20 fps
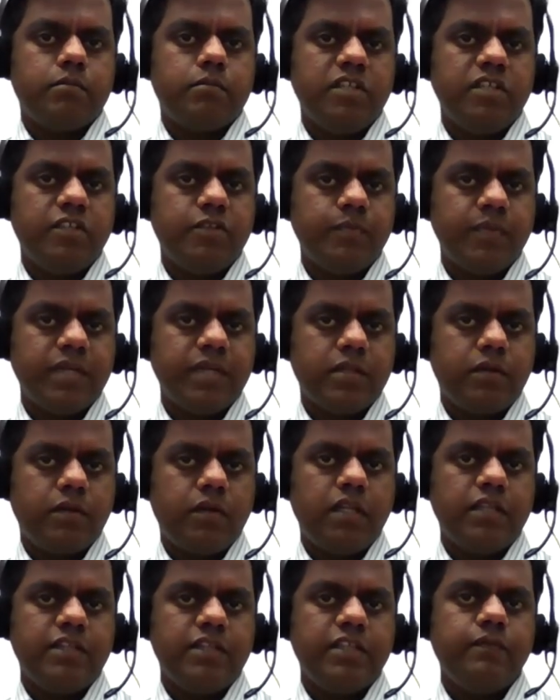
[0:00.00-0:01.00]
this
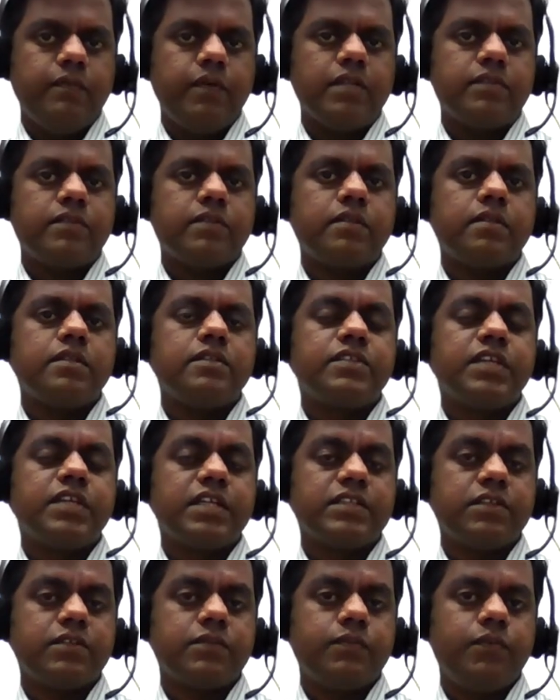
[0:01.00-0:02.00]
methodology was
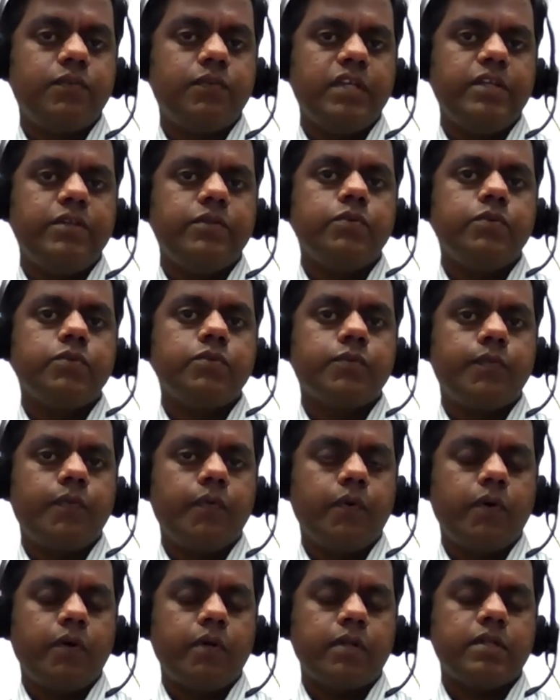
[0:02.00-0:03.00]
successfully used
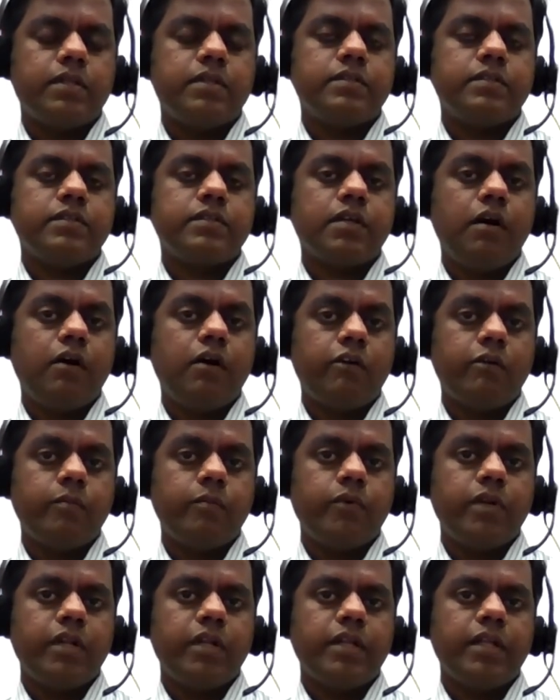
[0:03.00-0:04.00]
for scour
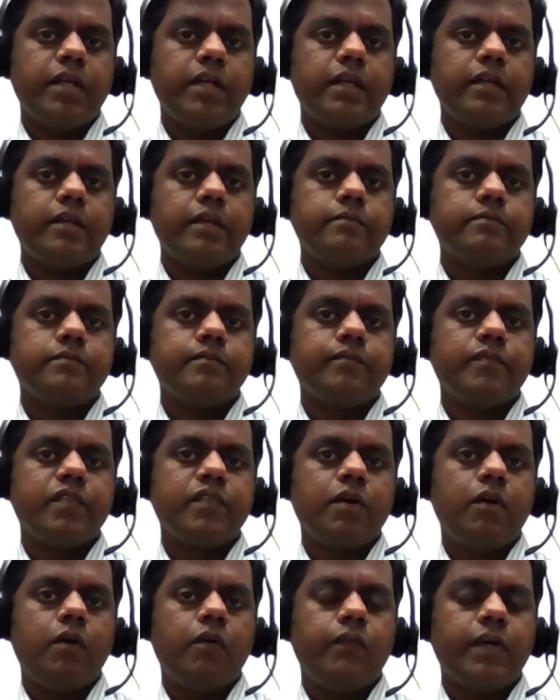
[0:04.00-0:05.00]
monitoring
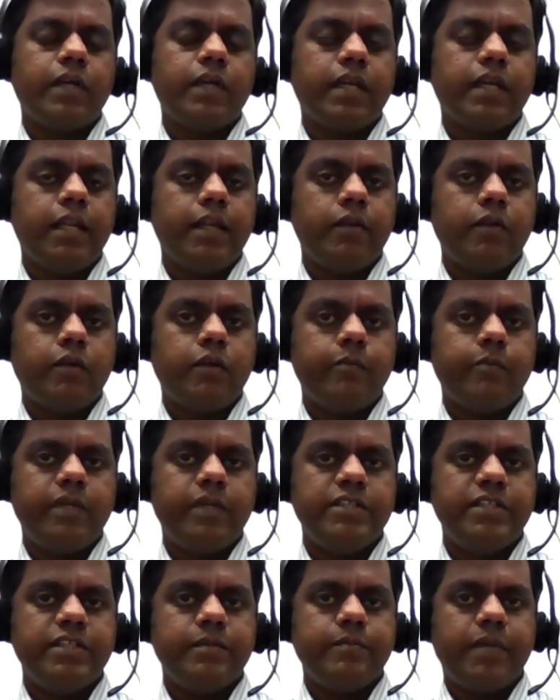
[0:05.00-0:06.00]
of a railroad
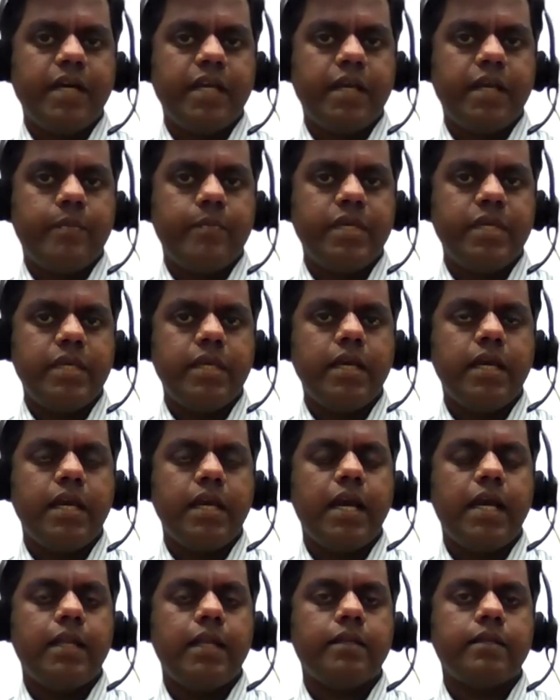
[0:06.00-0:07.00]
bridge in Miami
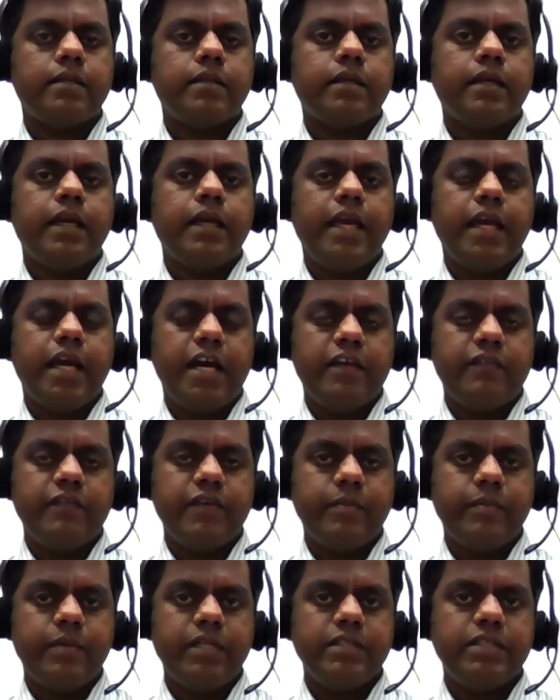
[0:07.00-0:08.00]
and a
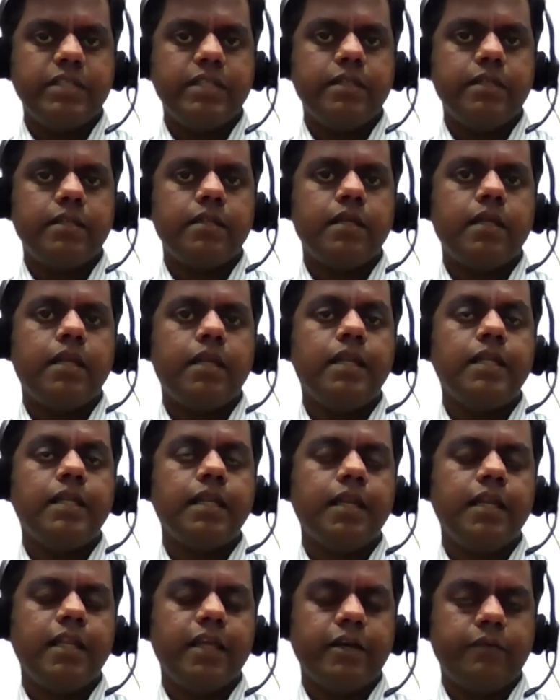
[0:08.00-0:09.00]
highway bridge in
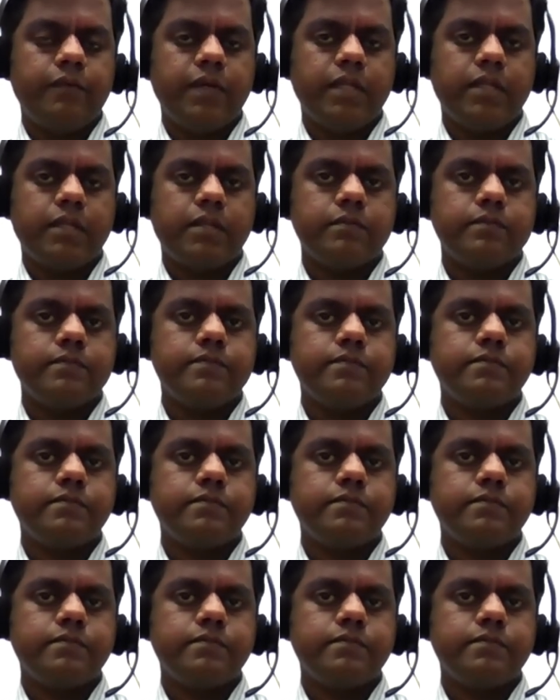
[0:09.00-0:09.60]
Little Lake Worth.